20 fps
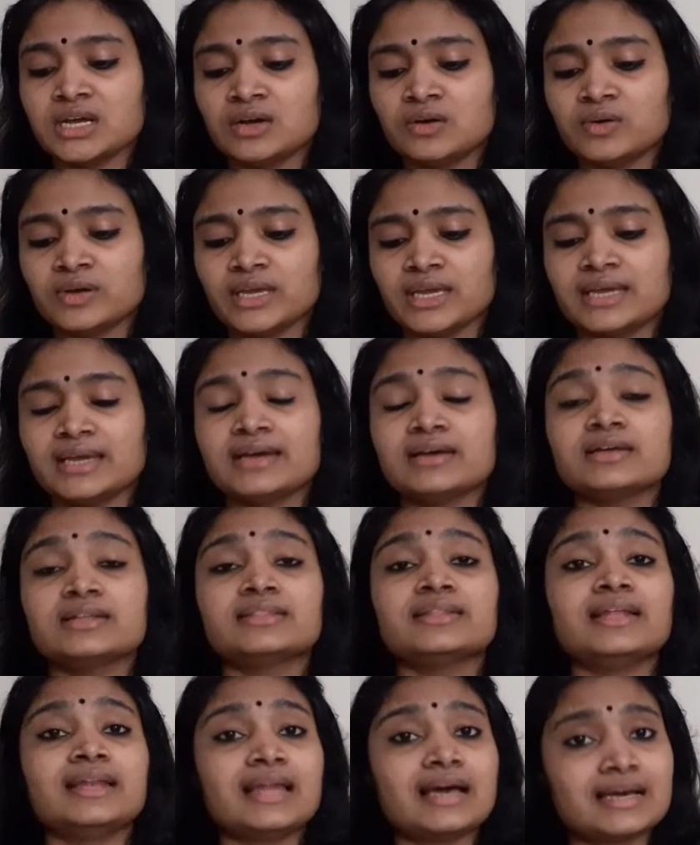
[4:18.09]
Okay,
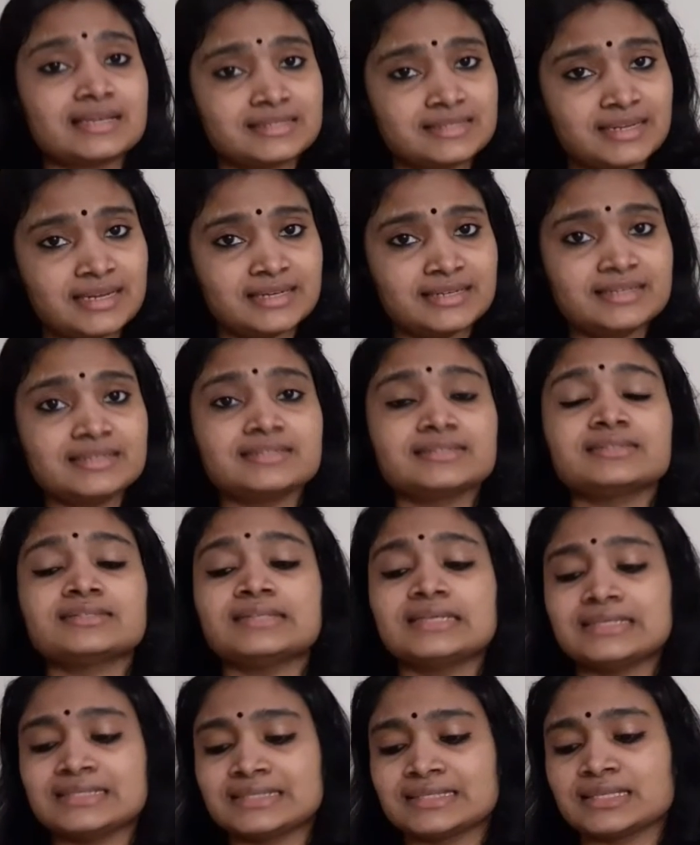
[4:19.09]
the last date is
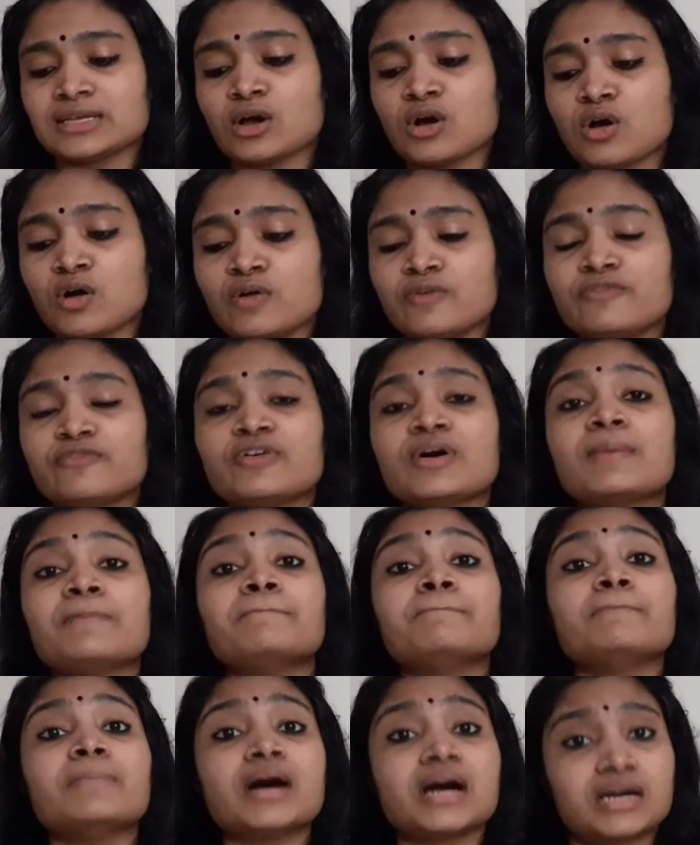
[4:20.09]
6th of
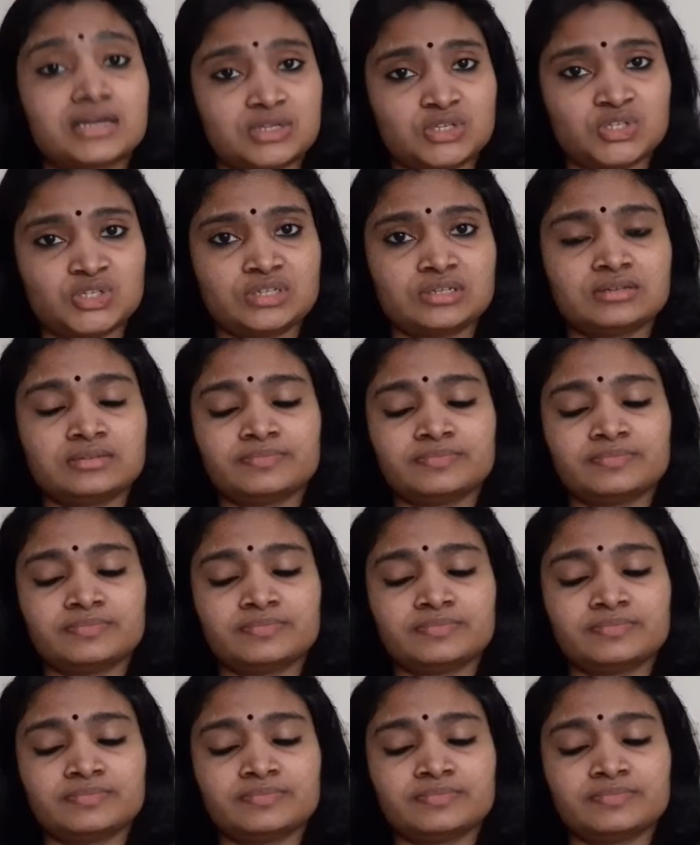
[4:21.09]
March.